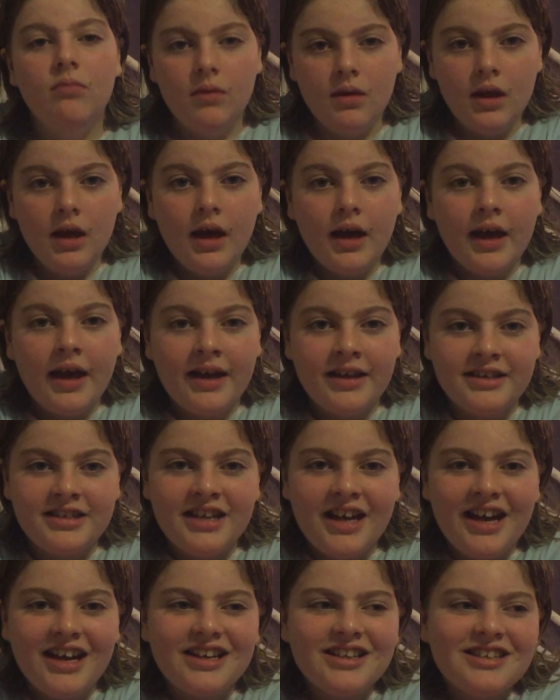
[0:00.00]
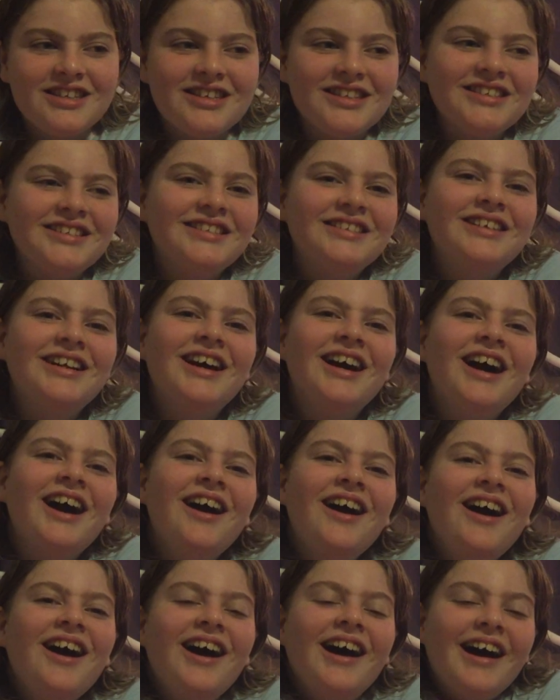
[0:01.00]
But super is important, yeah. So
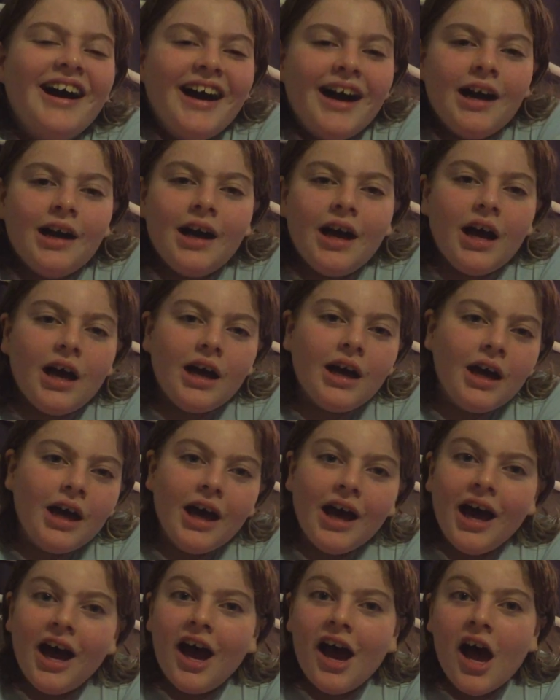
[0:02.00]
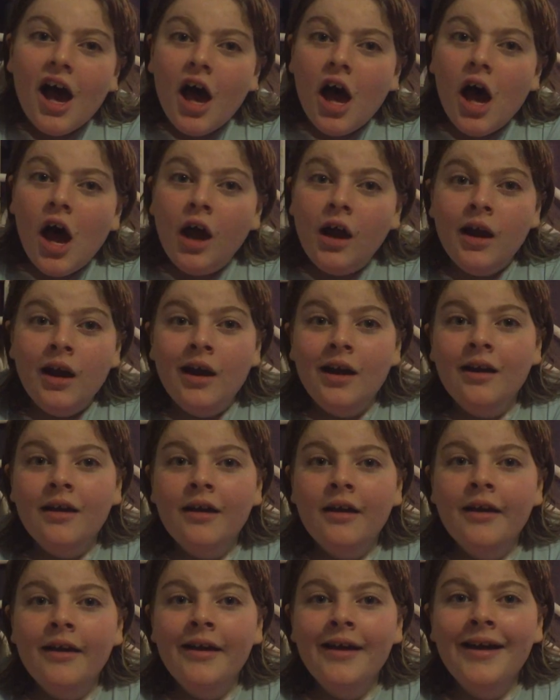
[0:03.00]
that means that, hopefully when you
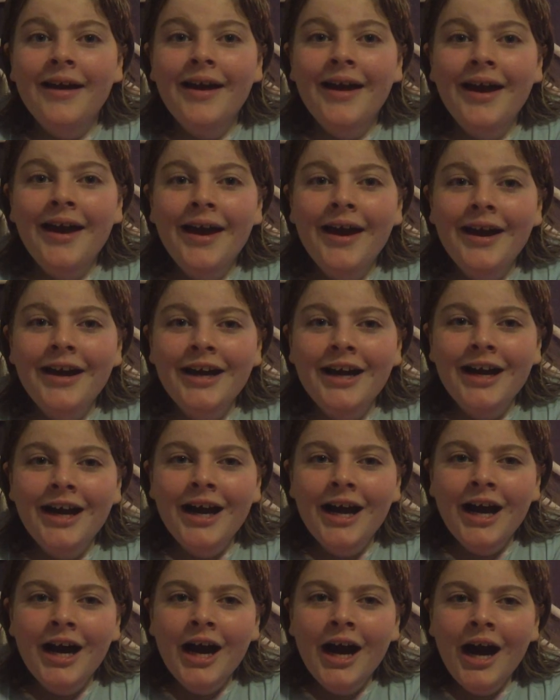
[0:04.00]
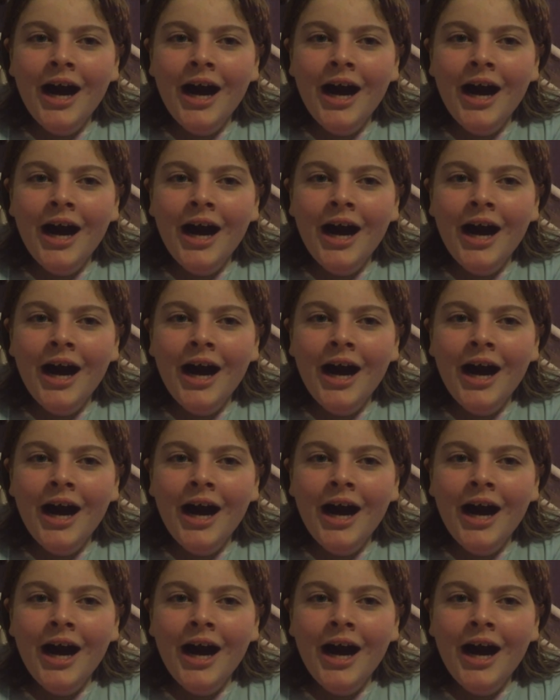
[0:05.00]
finish working, you can